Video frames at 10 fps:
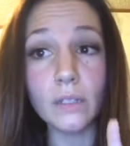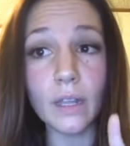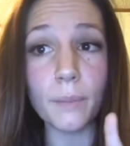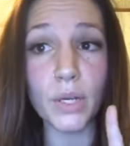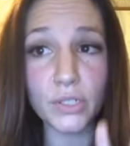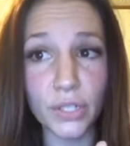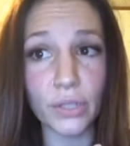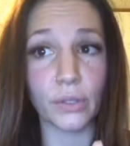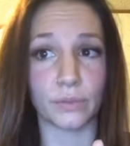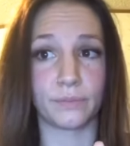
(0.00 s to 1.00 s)
Number
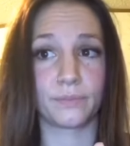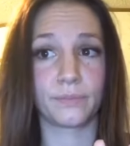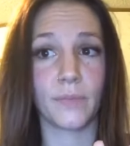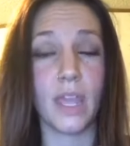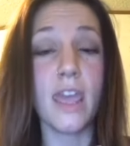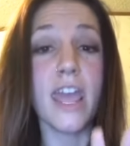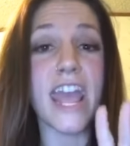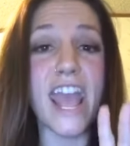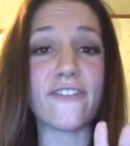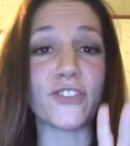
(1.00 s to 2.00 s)
two,
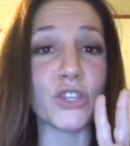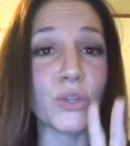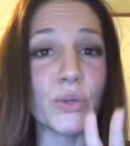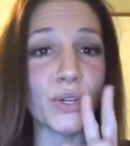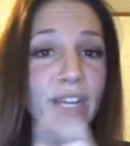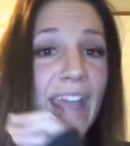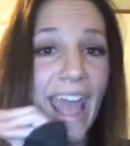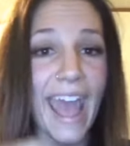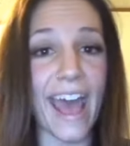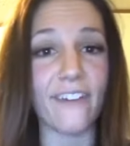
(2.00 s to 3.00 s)
if you could
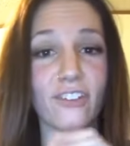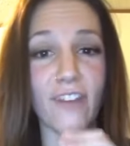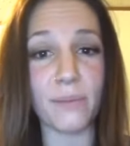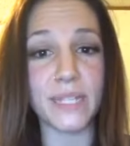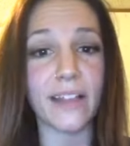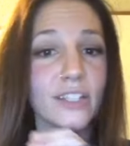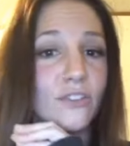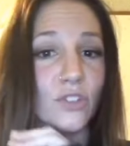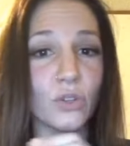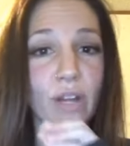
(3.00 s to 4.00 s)
have, if I'm telling you,
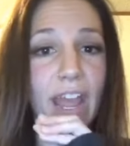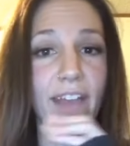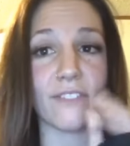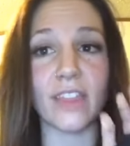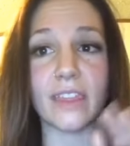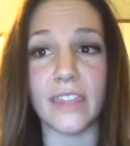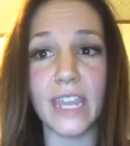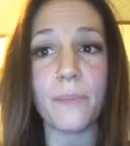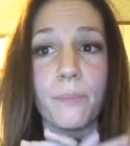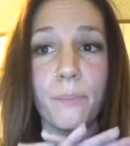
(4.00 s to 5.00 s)
if you could have
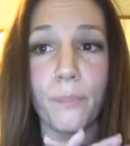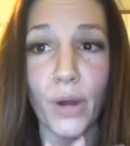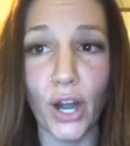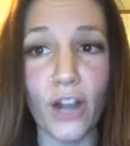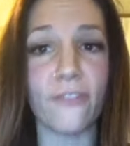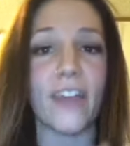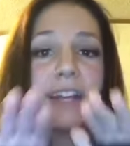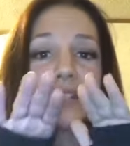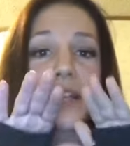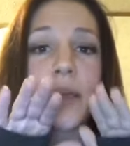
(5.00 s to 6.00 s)
the
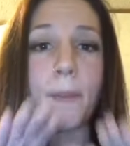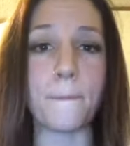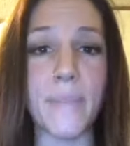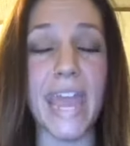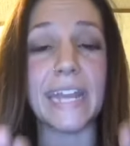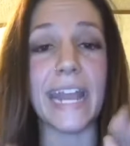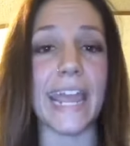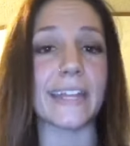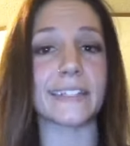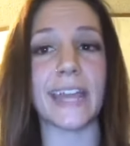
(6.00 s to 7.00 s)
perfect mate,
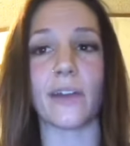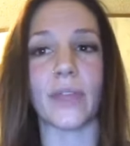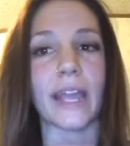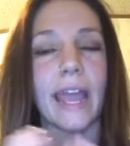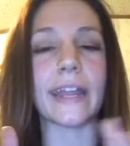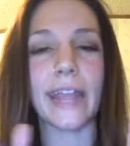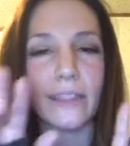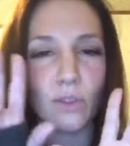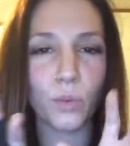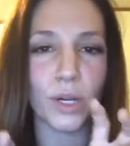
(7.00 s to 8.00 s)
hands down, like I
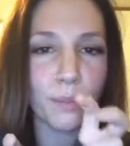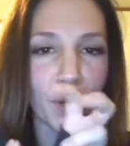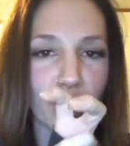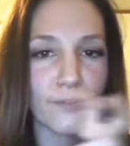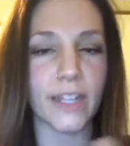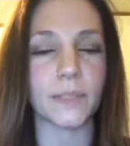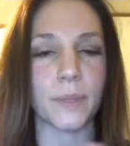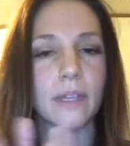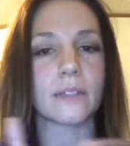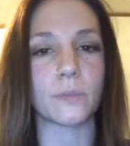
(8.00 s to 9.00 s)
hate the word perfect
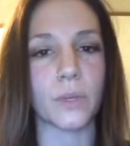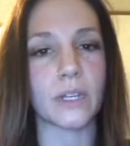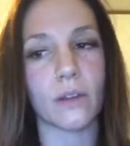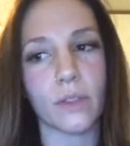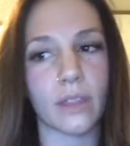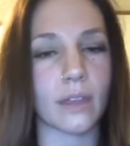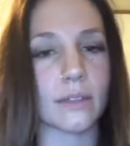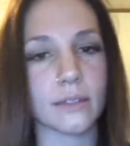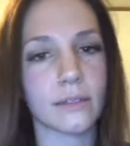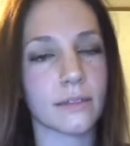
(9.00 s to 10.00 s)
because we know that
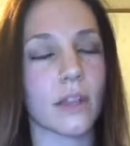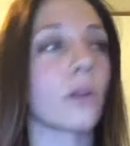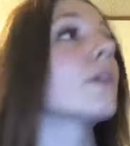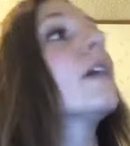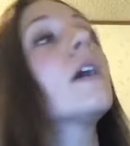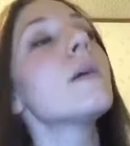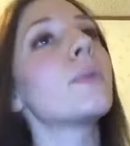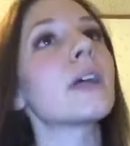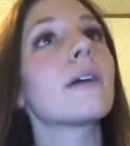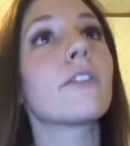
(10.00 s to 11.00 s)
that's no,
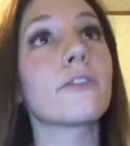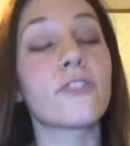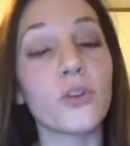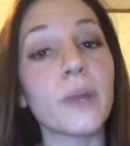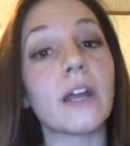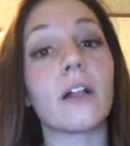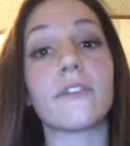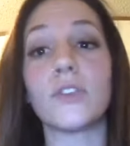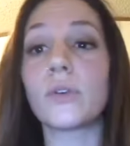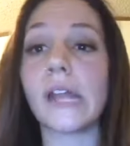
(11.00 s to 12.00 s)
but for real,
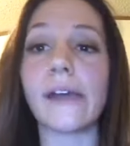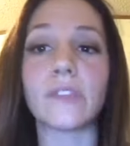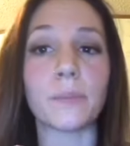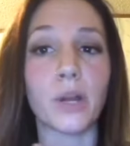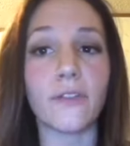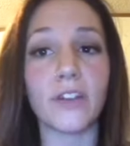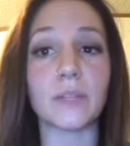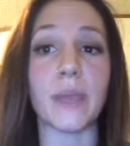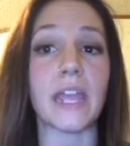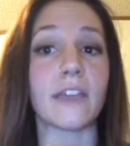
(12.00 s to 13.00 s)
if you could have the perfect
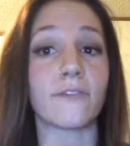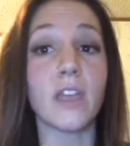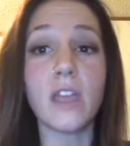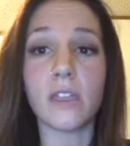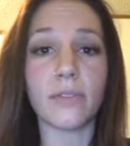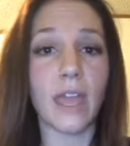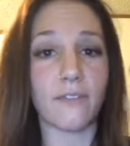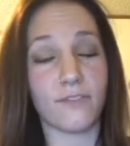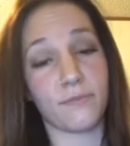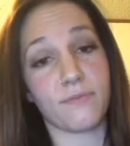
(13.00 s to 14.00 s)
mate, if the,
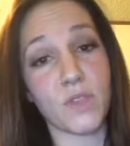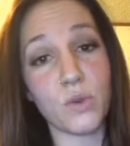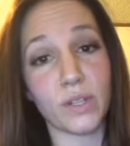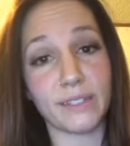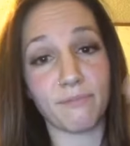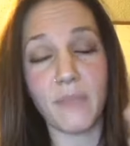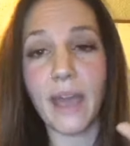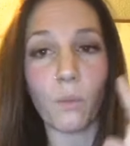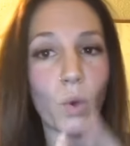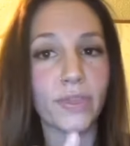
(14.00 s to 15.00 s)
if you could,
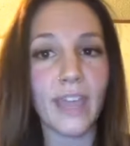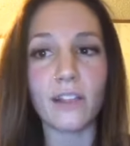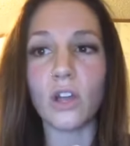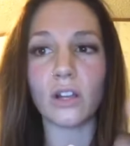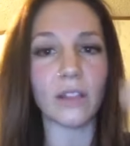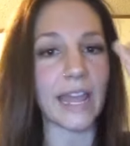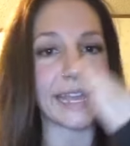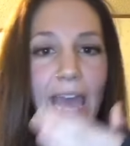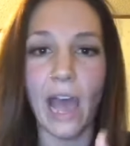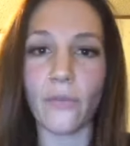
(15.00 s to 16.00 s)
what they look like,
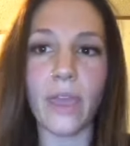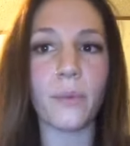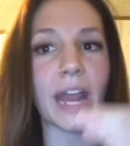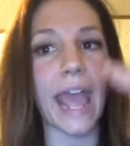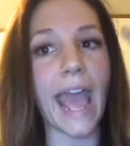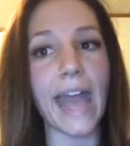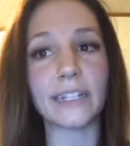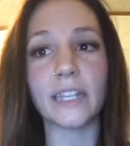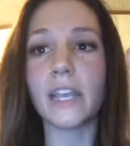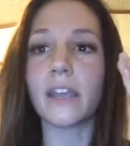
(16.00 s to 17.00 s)
how they would
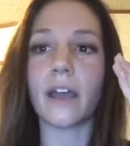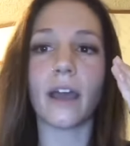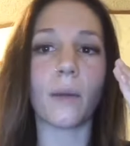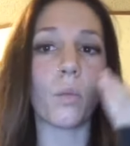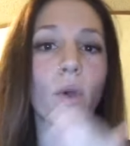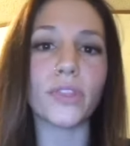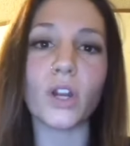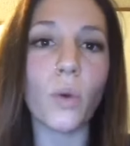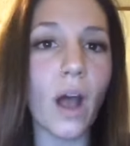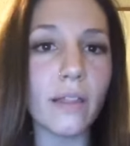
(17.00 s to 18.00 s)
act, um, what their
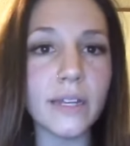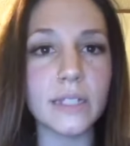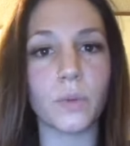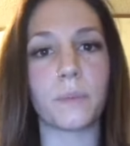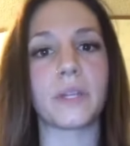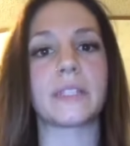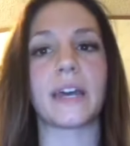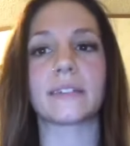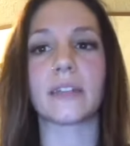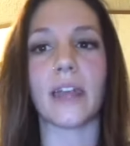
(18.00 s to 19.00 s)
qualities would
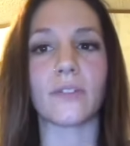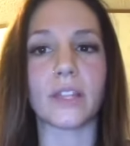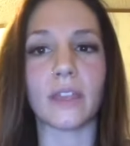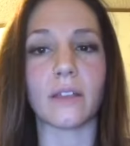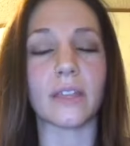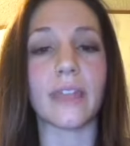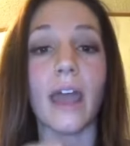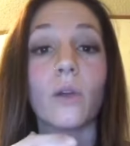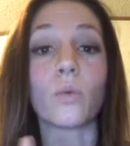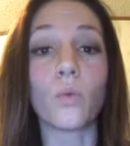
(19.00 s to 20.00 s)
possess and everything like
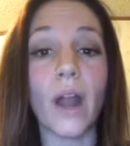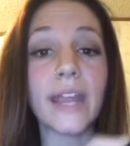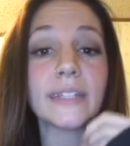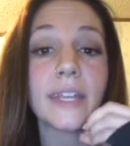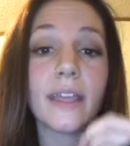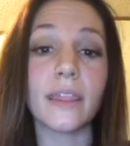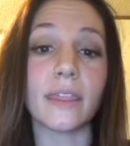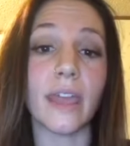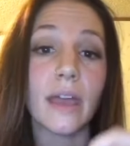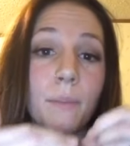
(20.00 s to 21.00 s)
that. Write
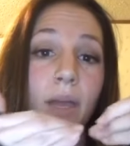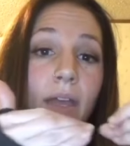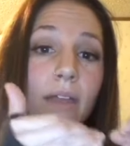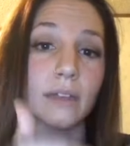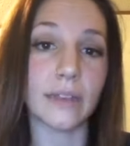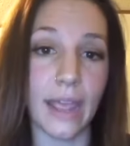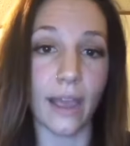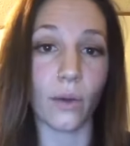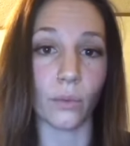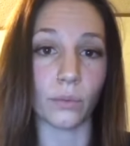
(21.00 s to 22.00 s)
them
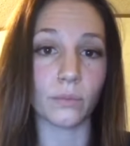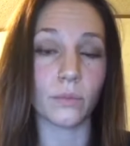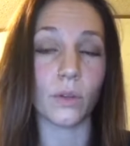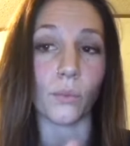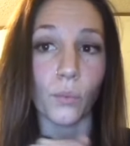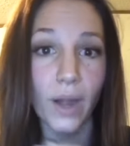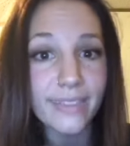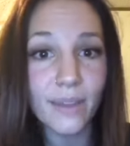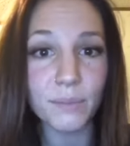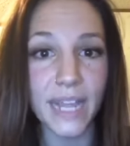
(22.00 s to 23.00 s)
down.
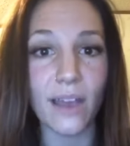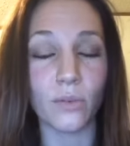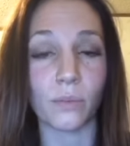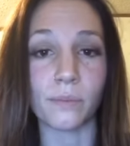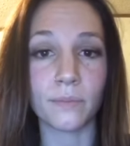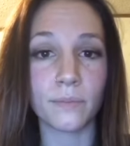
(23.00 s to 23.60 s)
Write them down.